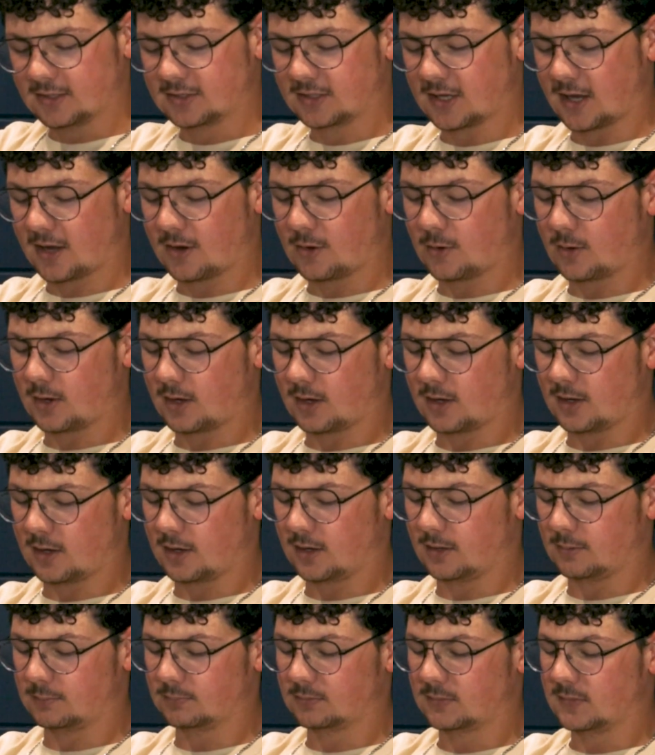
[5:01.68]

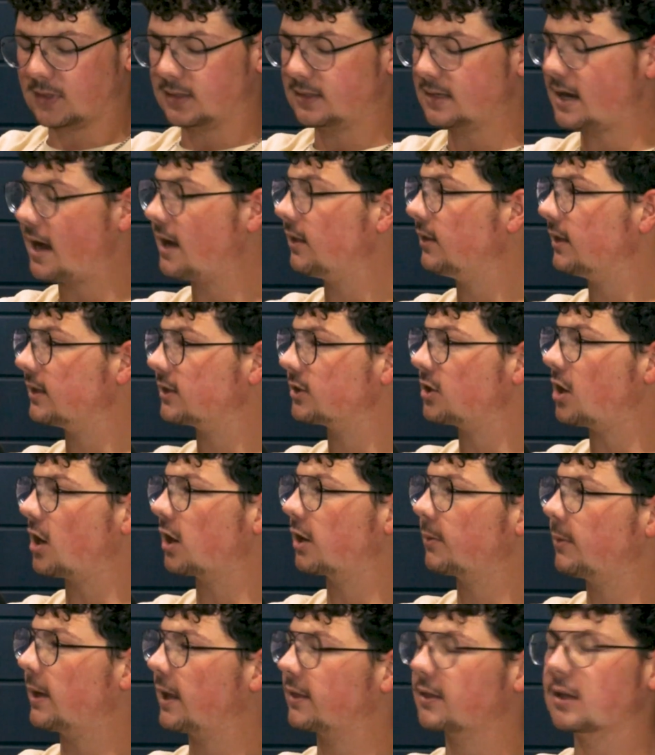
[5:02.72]
So now let's
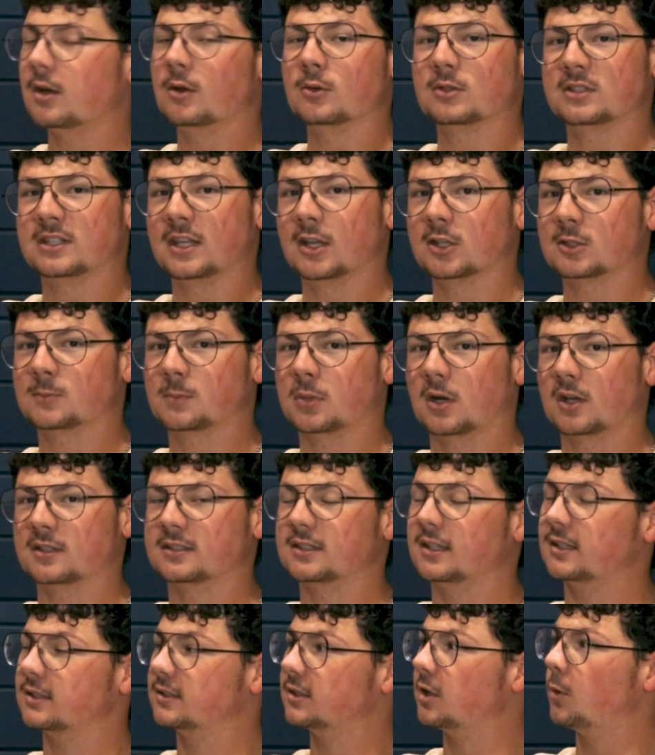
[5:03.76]
talk about the whole sales process.